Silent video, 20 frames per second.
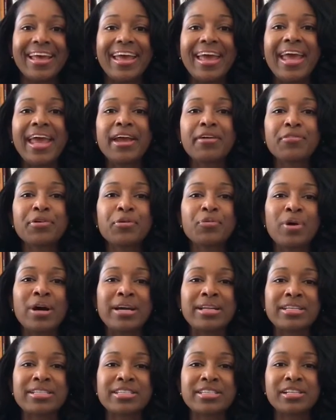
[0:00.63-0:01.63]
Hey
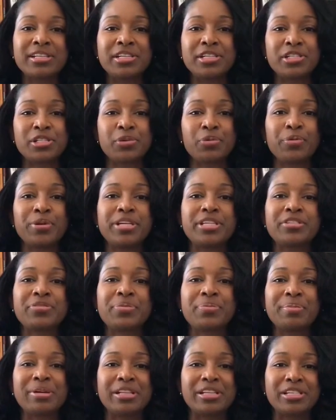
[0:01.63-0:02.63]
everyone, it's Alicia Reese
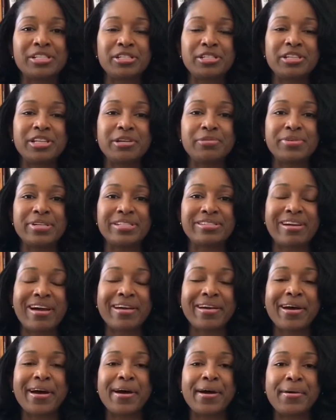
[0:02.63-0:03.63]
from
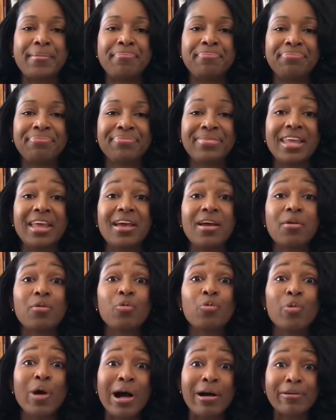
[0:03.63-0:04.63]
AliciaDReese.com.
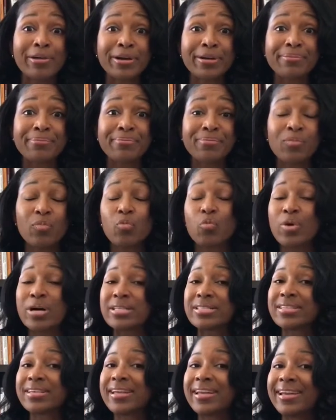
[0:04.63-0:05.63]
Welcome.
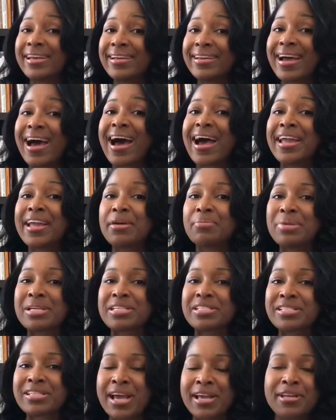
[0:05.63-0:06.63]
Once again, I am
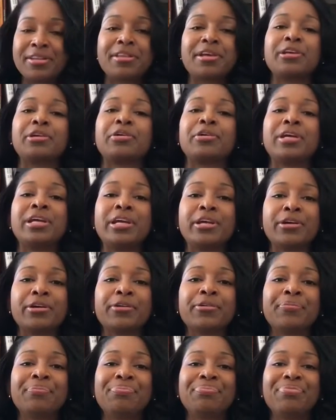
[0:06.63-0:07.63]
excited that you're
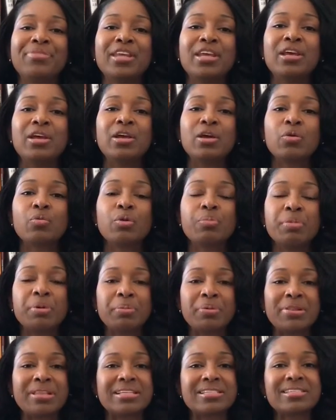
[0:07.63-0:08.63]
here.
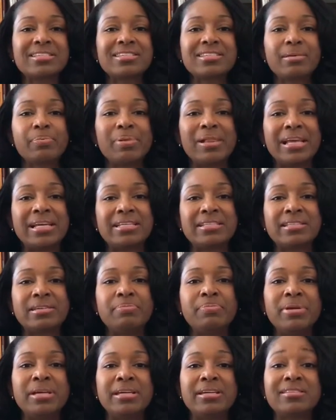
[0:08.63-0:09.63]
Remember, this is the place to
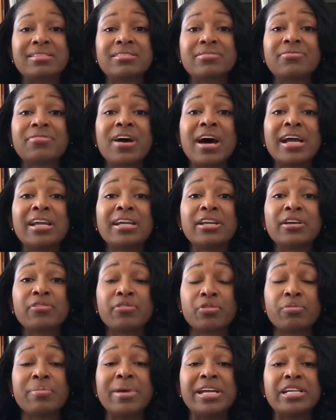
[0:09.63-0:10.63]
be to find
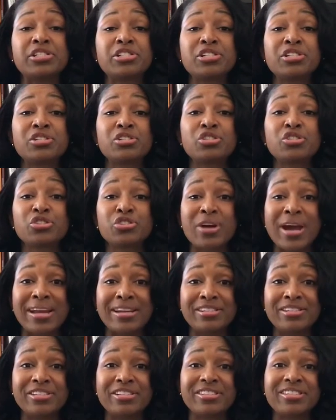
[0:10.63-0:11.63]
information,
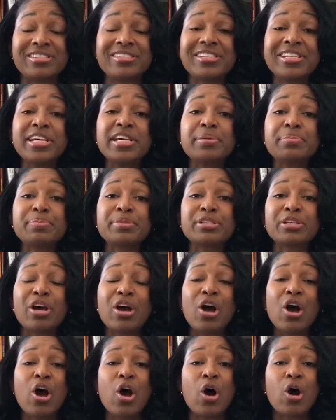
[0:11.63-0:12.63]
strategies, and tips
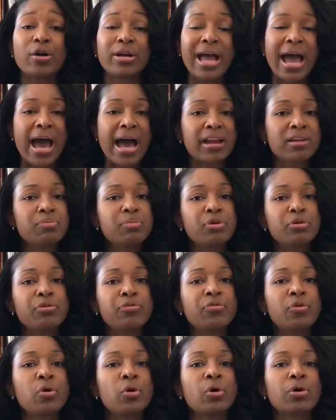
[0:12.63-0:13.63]
on how to move
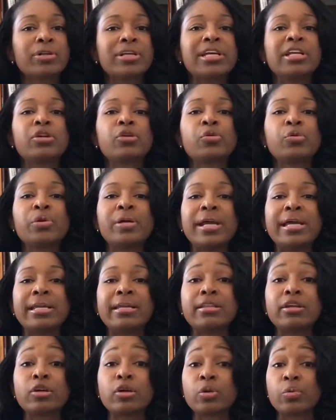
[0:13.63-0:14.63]
forward in
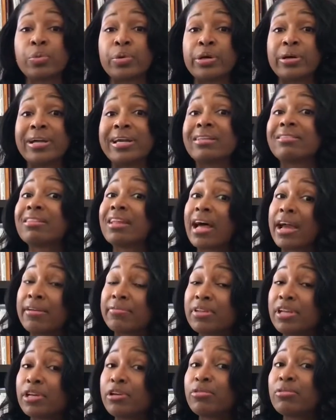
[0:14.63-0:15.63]
creating the career and
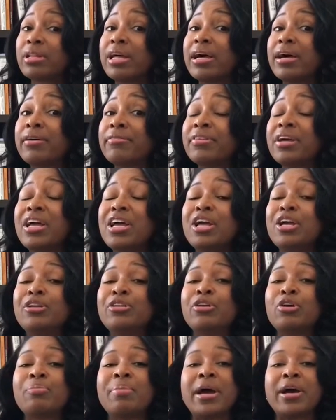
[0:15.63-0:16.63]
life that you love
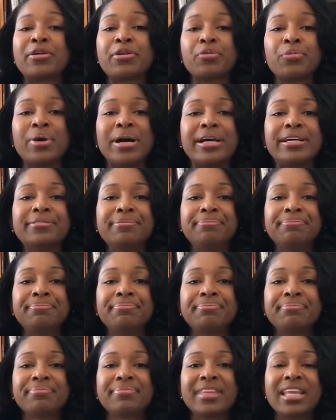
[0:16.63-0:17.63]
no matter what.
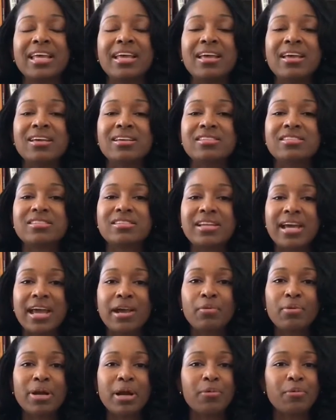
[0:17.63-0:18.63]

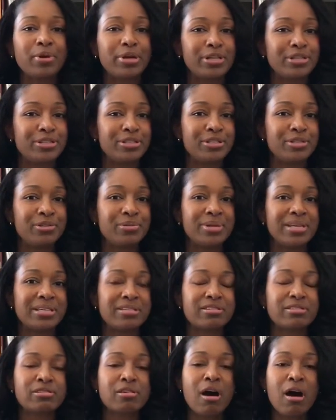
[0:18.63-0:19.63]
Today, what I want to do
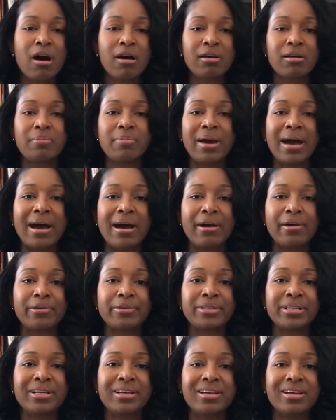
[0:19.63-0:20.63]
is talk
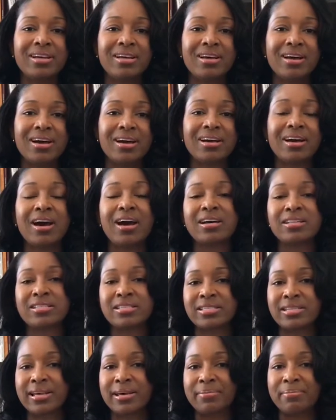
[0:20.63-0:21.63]
about a
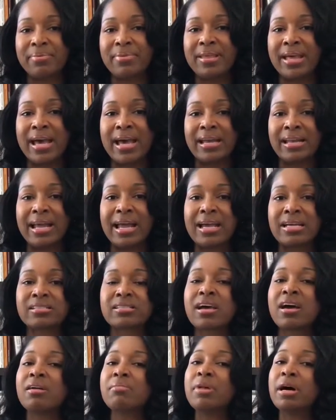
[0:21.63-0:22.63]
concept that
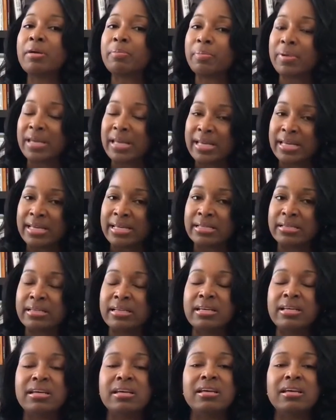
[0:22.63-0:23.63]
has come up
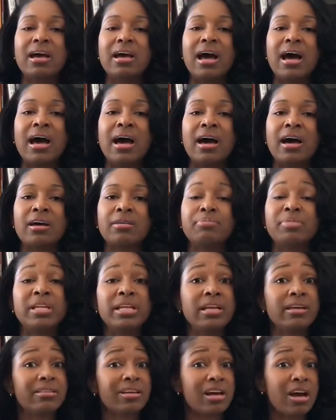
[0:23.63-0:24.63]
in
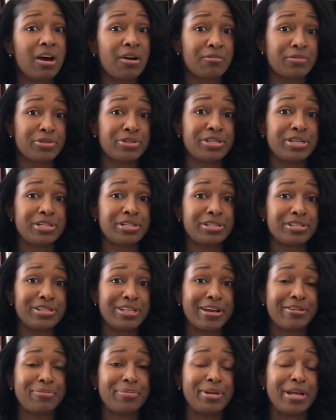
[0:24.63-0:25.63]
many of the
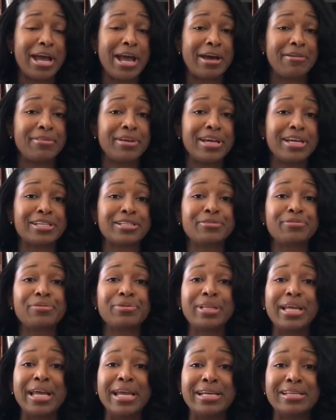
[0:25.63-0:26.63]
conversations I've been having as
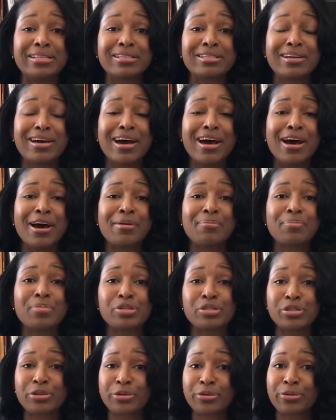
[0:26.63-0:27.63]
of late,
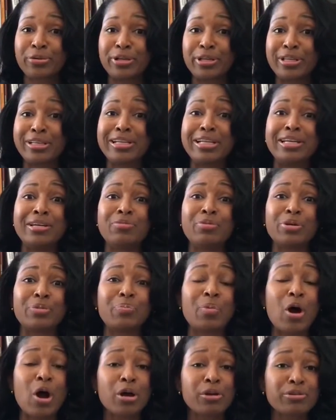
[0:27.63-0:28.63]
particularly
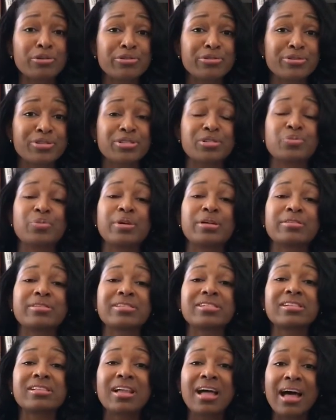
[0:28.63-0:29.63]
with partners as well
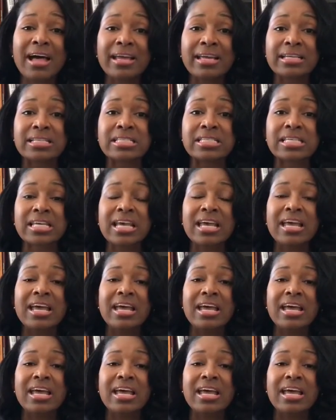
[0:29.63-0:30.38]
as clients.